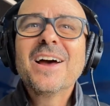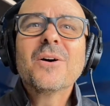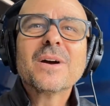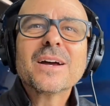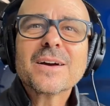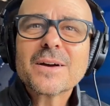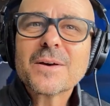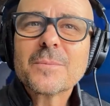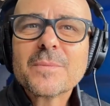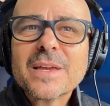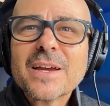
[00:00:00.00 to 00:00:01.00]

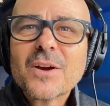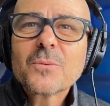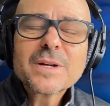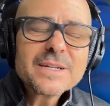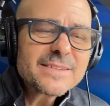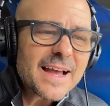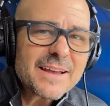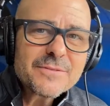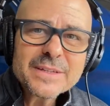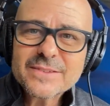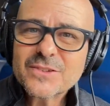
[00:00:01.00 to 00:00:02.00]
well, we're gonna
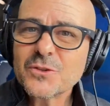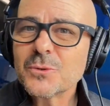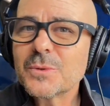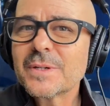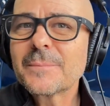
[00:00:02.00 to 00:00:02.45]
dive into.